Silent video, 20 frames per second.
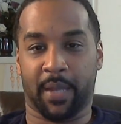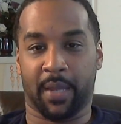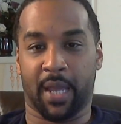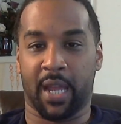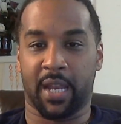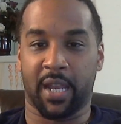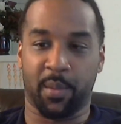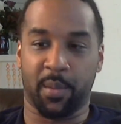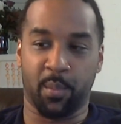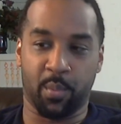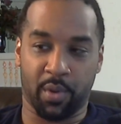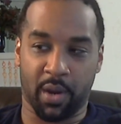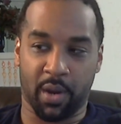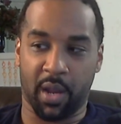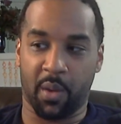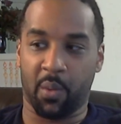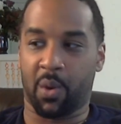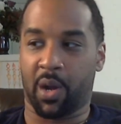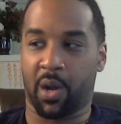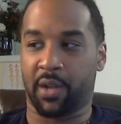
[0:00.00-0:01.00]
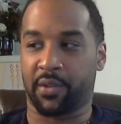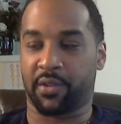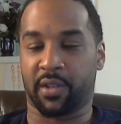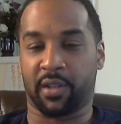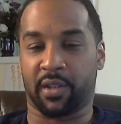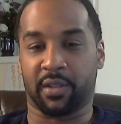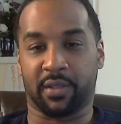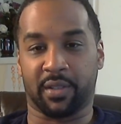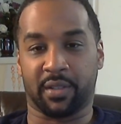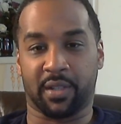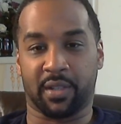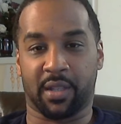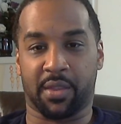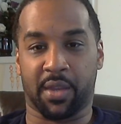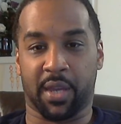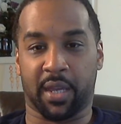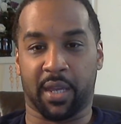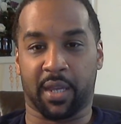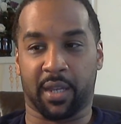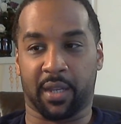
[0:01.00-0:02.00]
And they brainwash us into
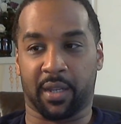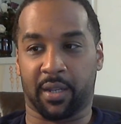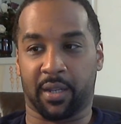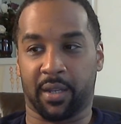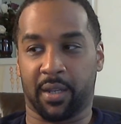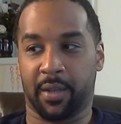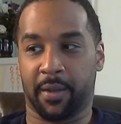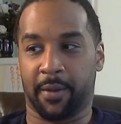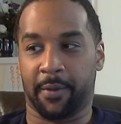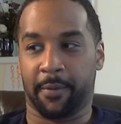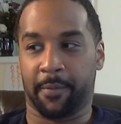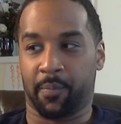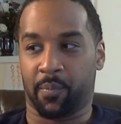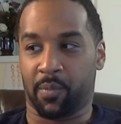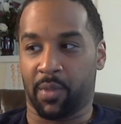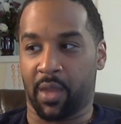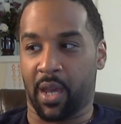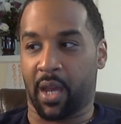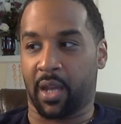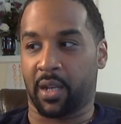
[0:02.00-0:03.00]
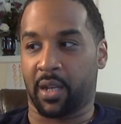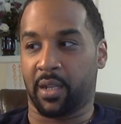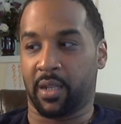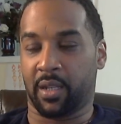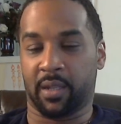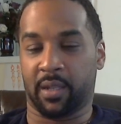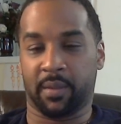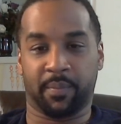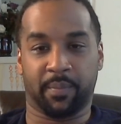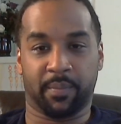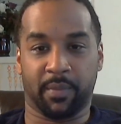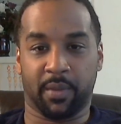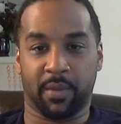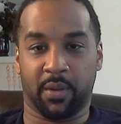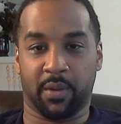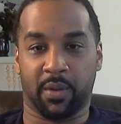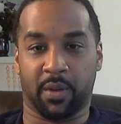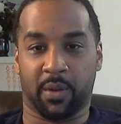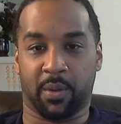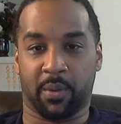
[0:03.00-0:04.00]
thinking that,
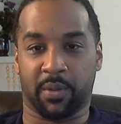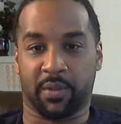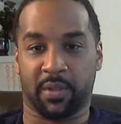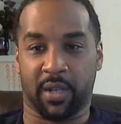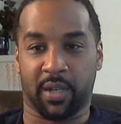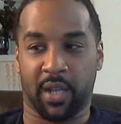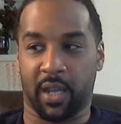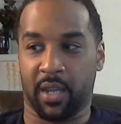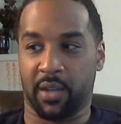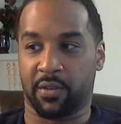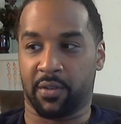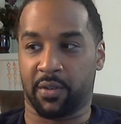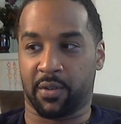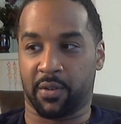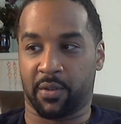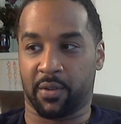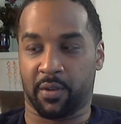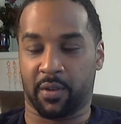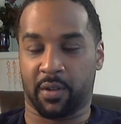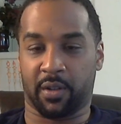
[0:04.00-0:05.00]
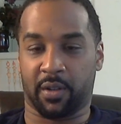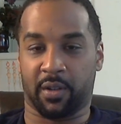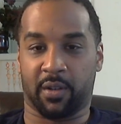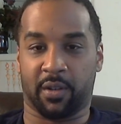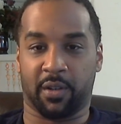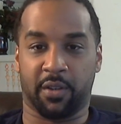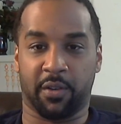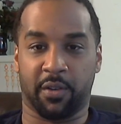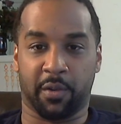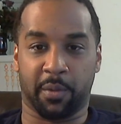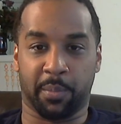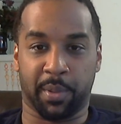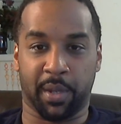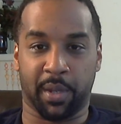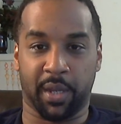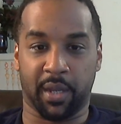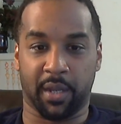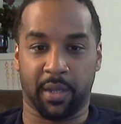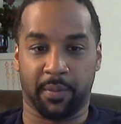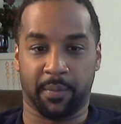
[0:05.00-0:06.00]
it's an Asian or
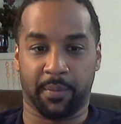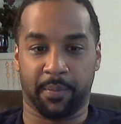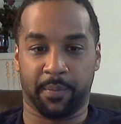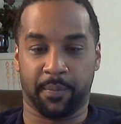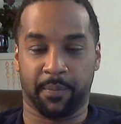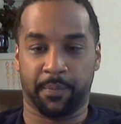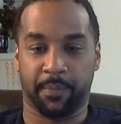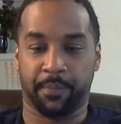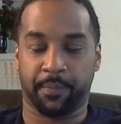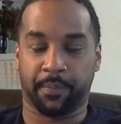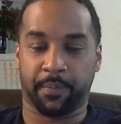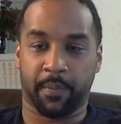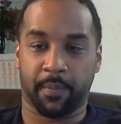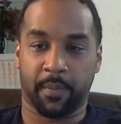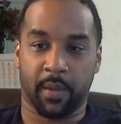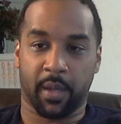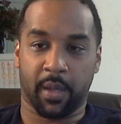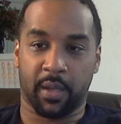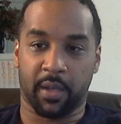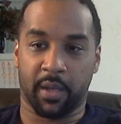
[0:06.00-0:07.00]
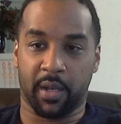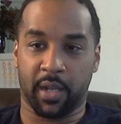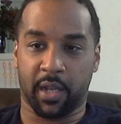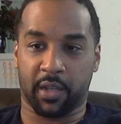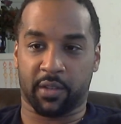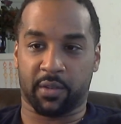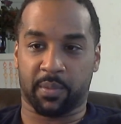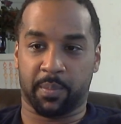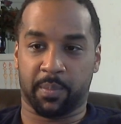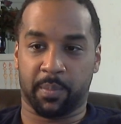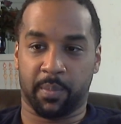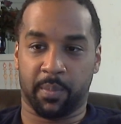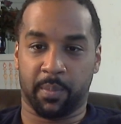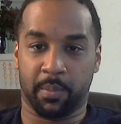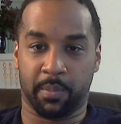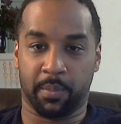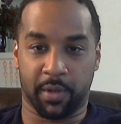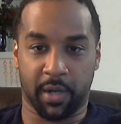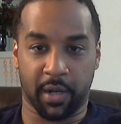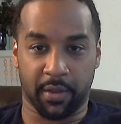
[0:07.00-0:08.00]
European. The next
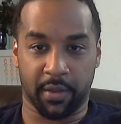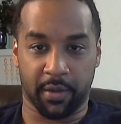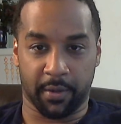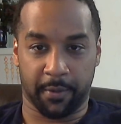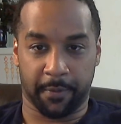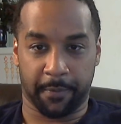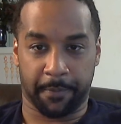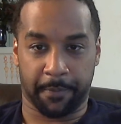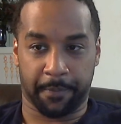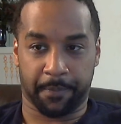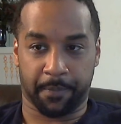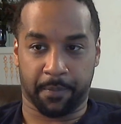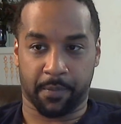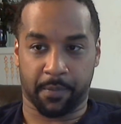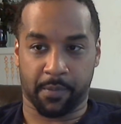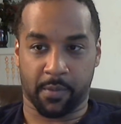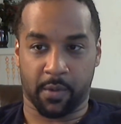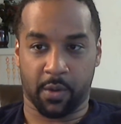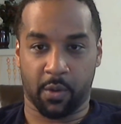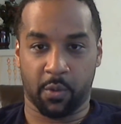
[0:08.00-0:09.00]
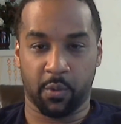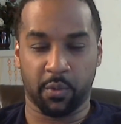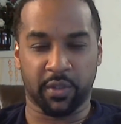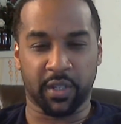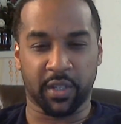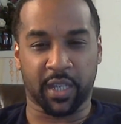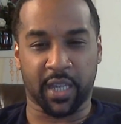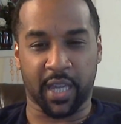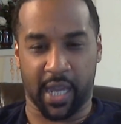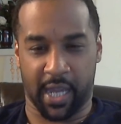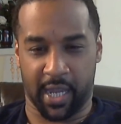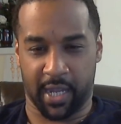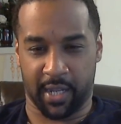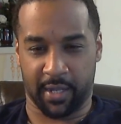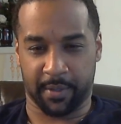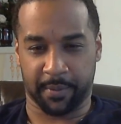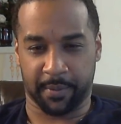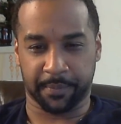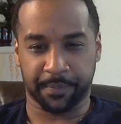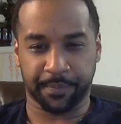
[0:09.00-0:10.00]
brother who's a
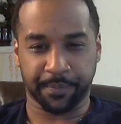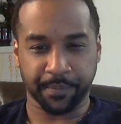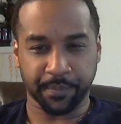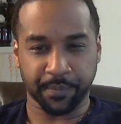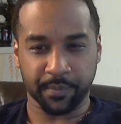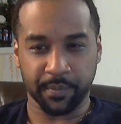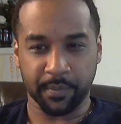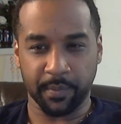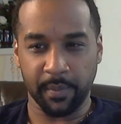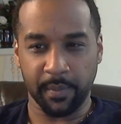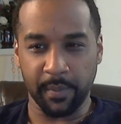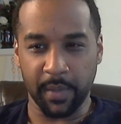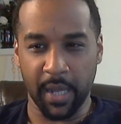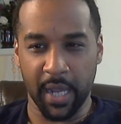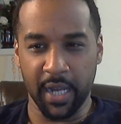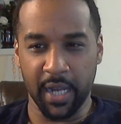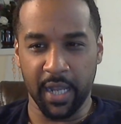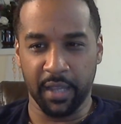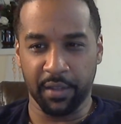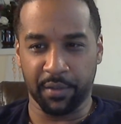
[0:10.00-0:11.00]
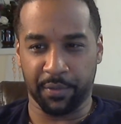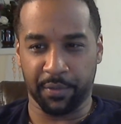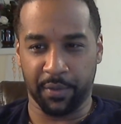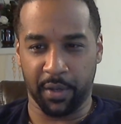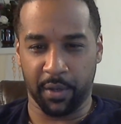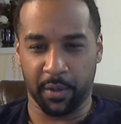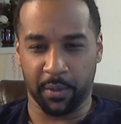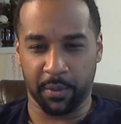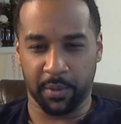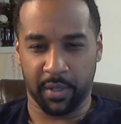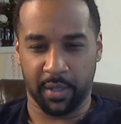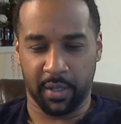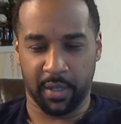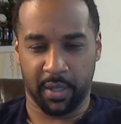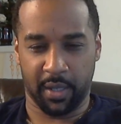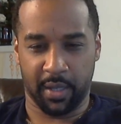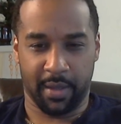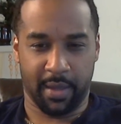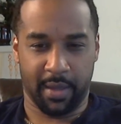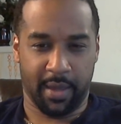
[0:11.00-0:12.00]
king in his field,
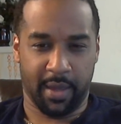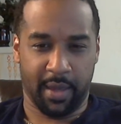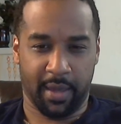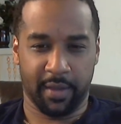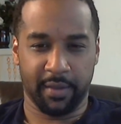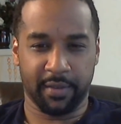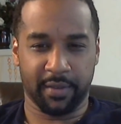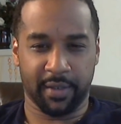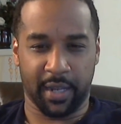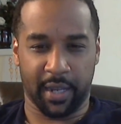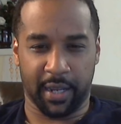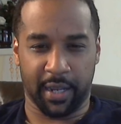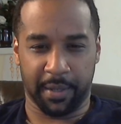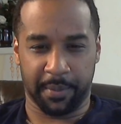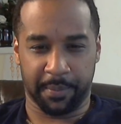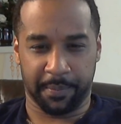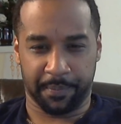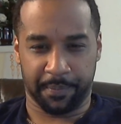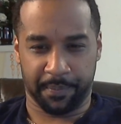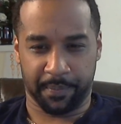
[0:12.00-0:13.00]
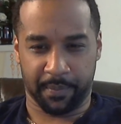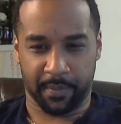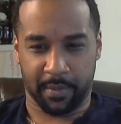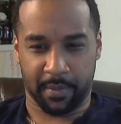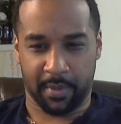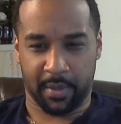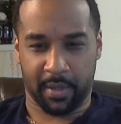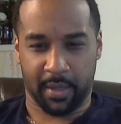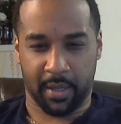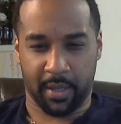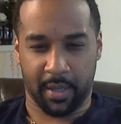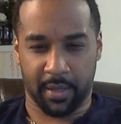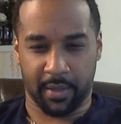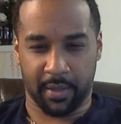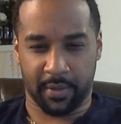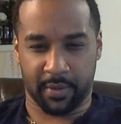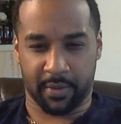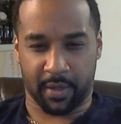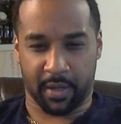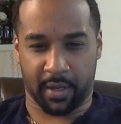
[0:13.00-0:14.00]
his name
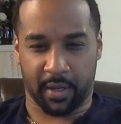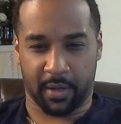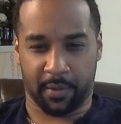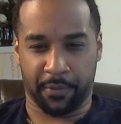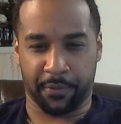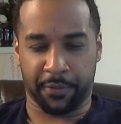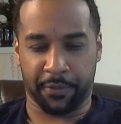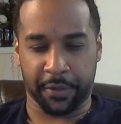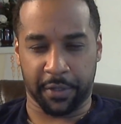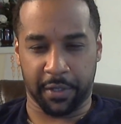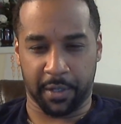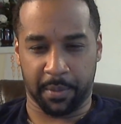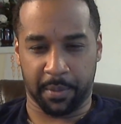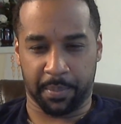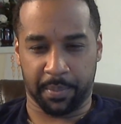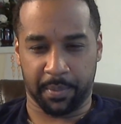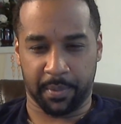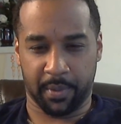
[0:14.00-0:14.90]
is Philip